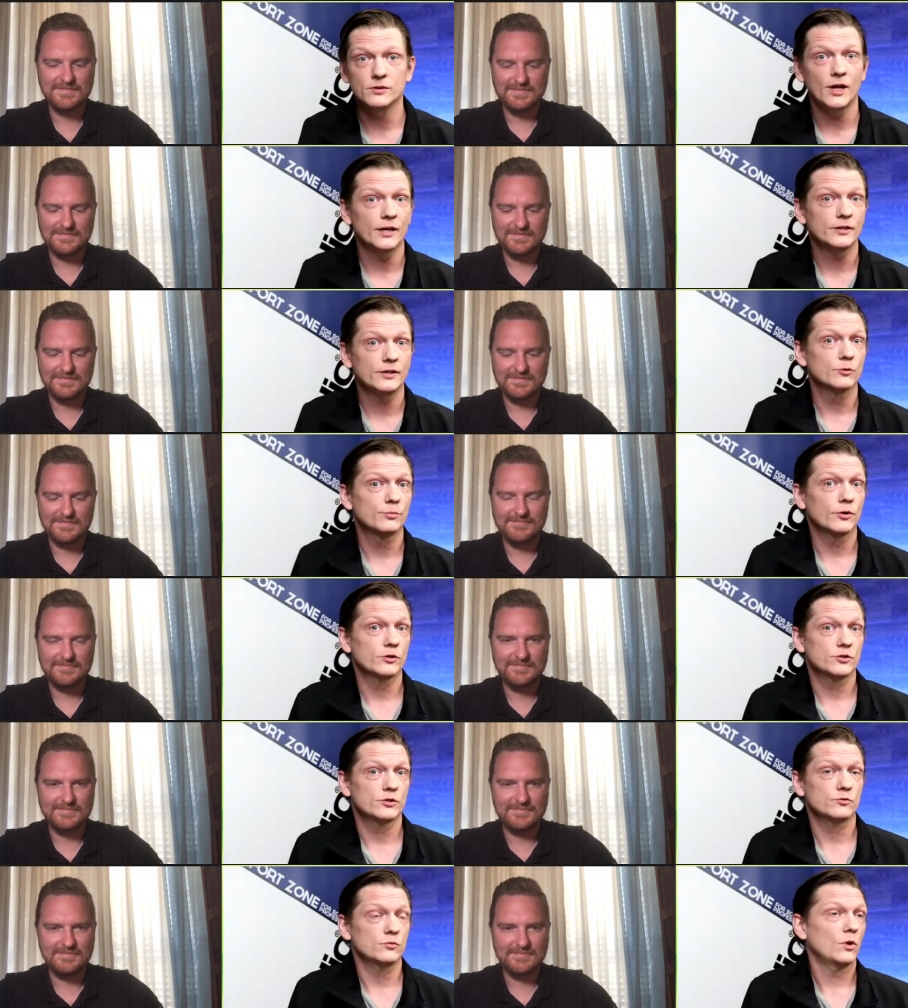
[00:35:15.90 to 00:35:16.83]
Speaker 1: to
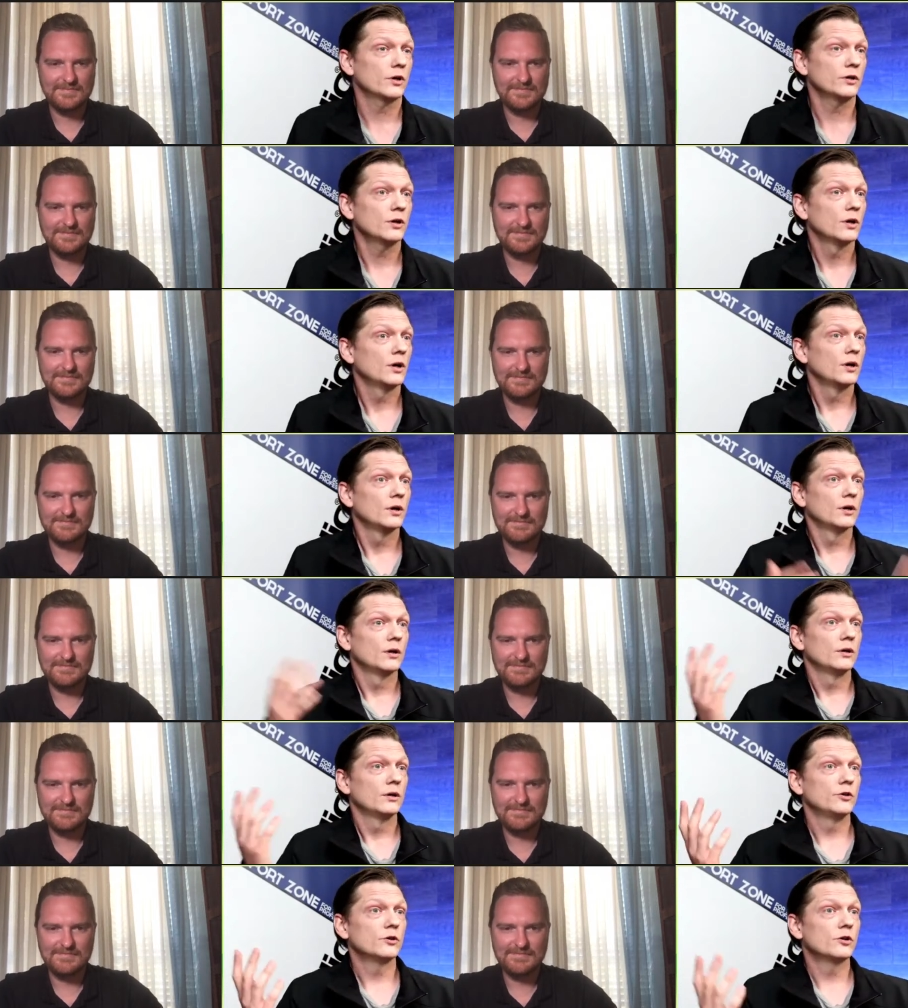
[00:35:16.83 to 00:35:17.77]
purchase one,
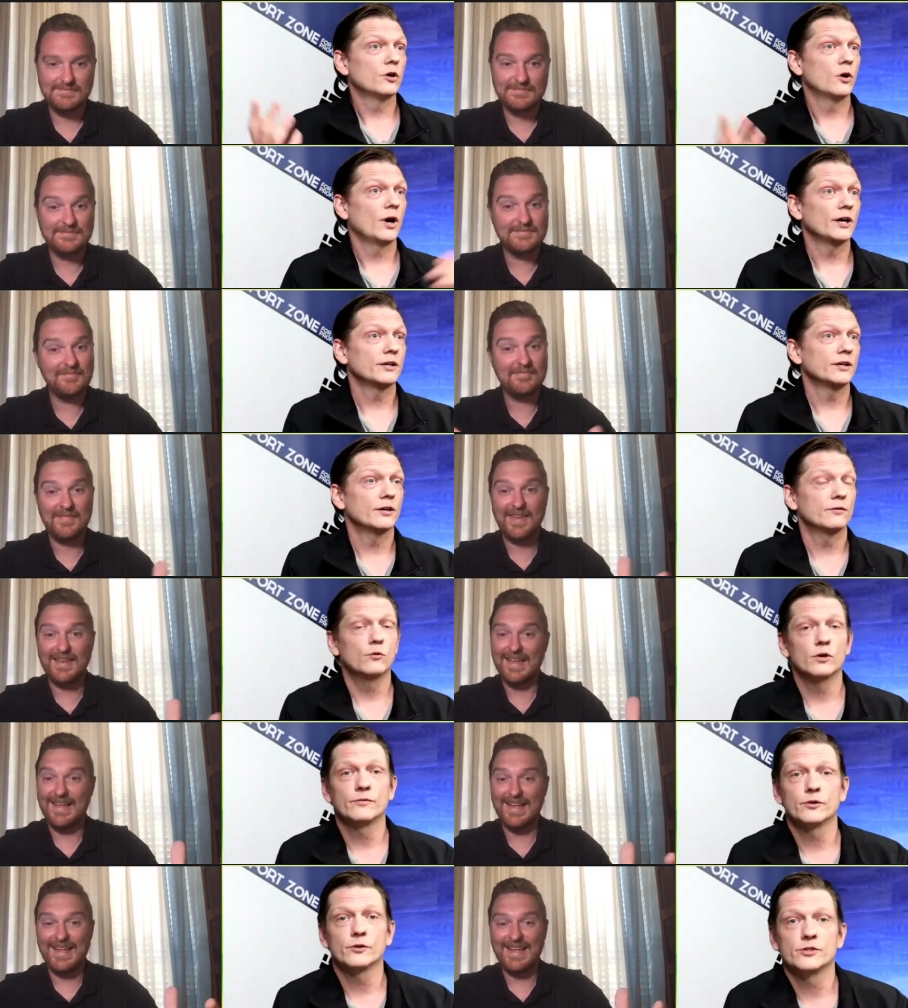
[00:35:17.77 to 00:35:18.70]
you can go ahead and give one
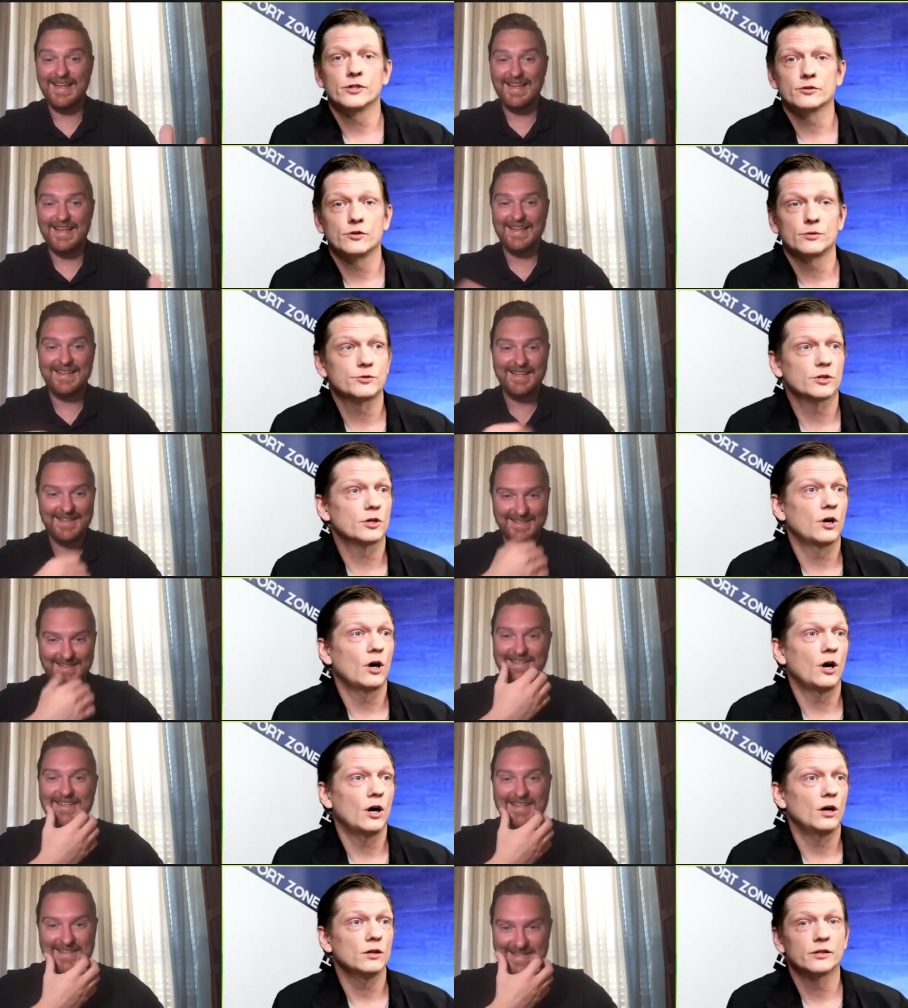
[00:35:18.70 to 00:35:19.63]
of your sales reps a
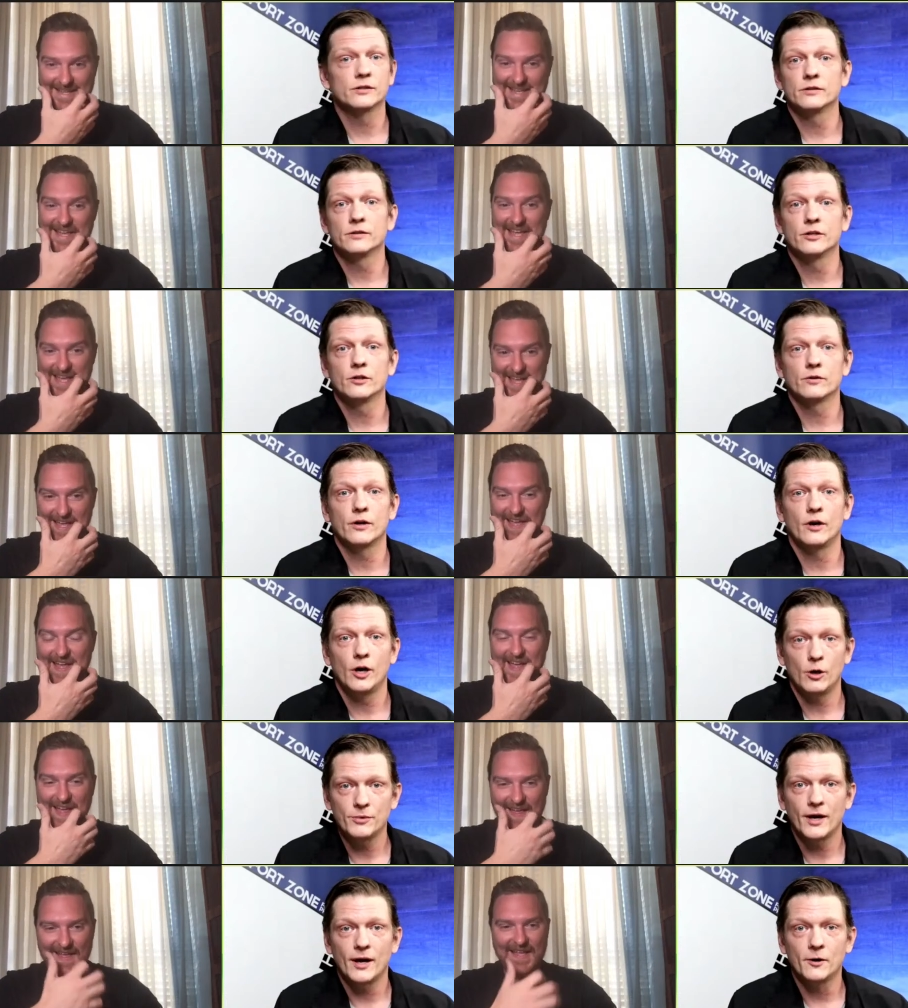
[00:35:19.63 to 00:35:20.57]
call and you know they'll help
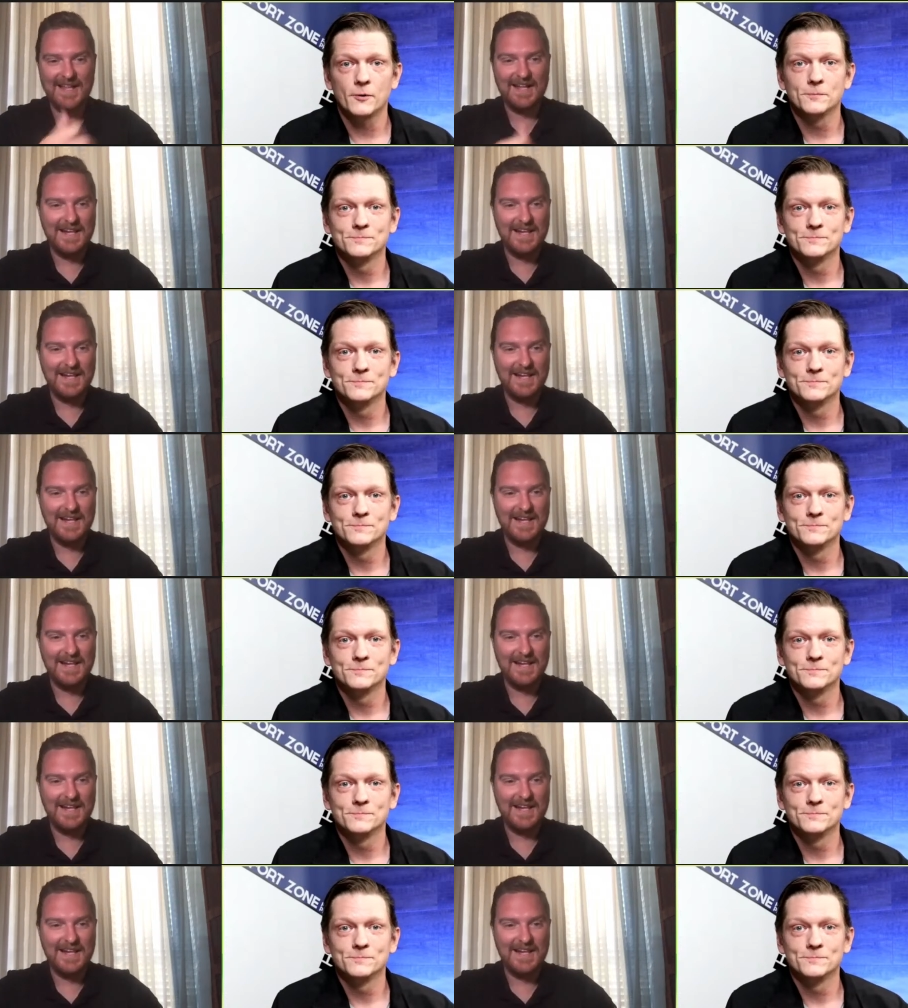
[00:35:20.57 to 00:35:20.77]
you out.